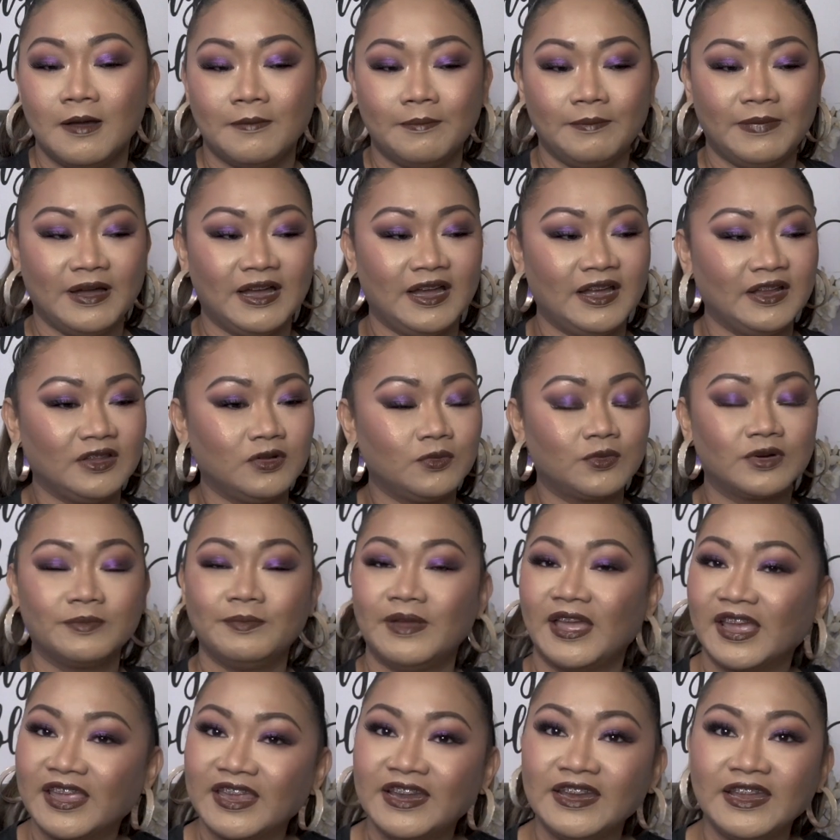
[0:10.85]
But we're
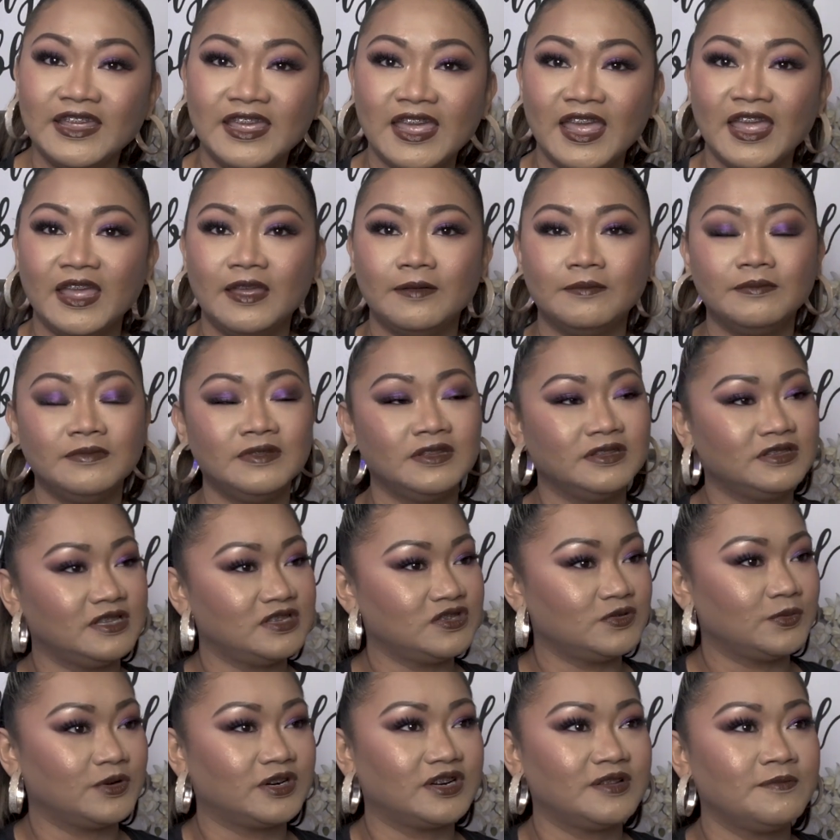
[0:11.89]
back in the game.
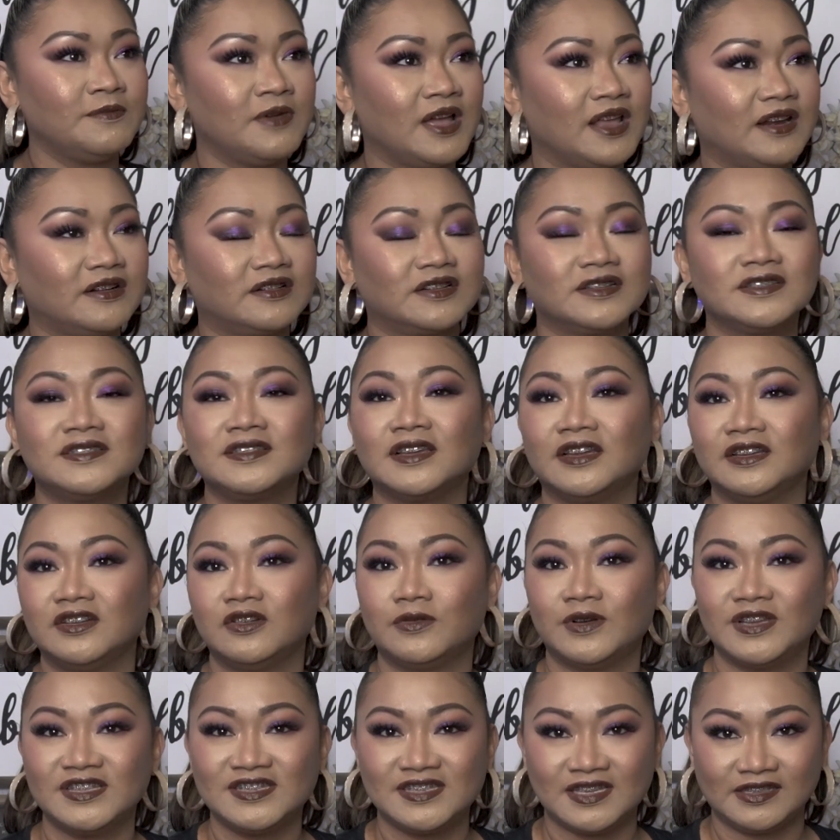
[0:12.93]
That's what it matters. I know
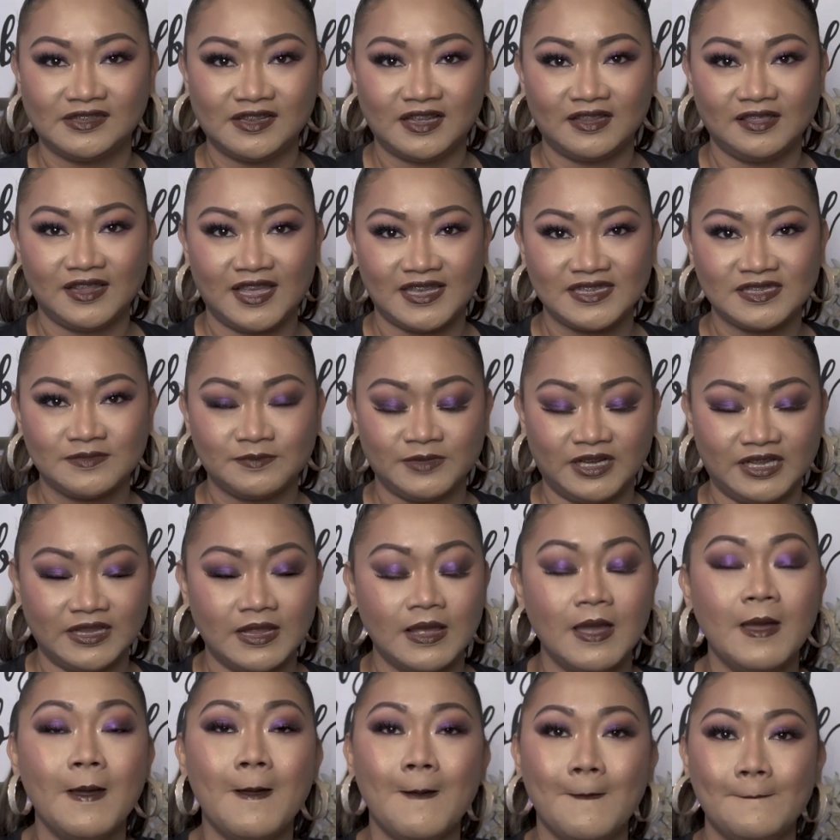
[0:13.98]
I said that last month,
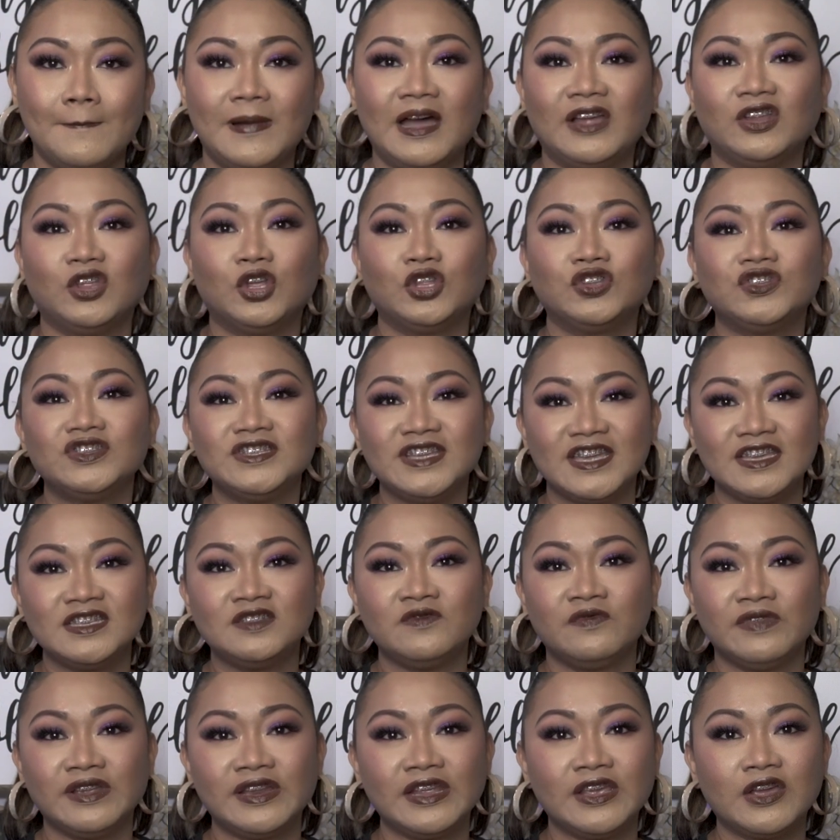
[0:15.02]
but on today's
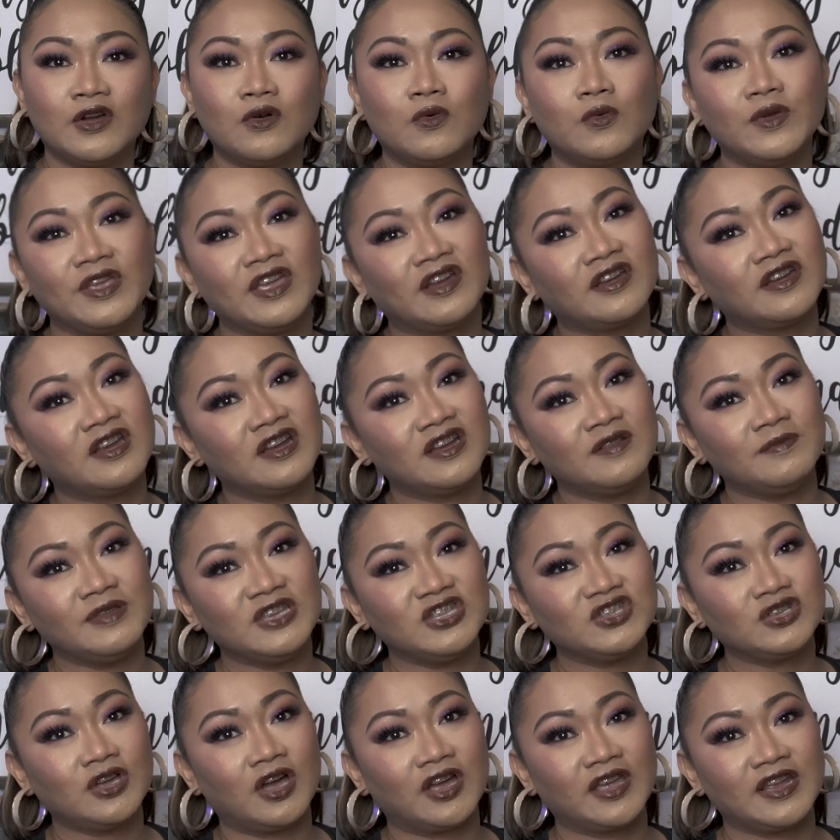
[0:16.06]
video we are going to be
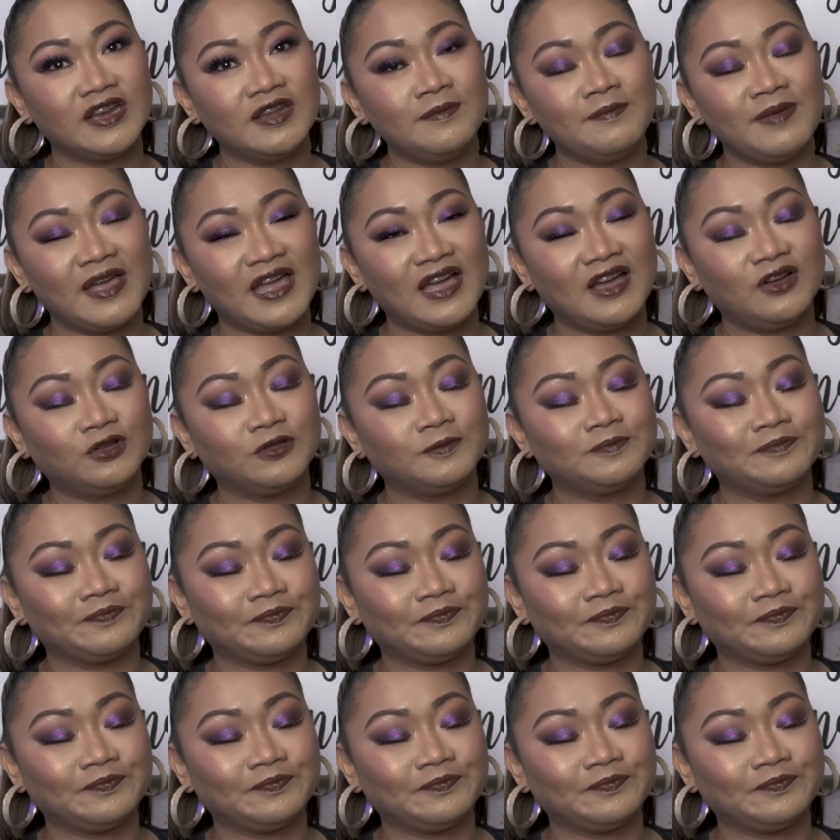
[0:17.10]
talking about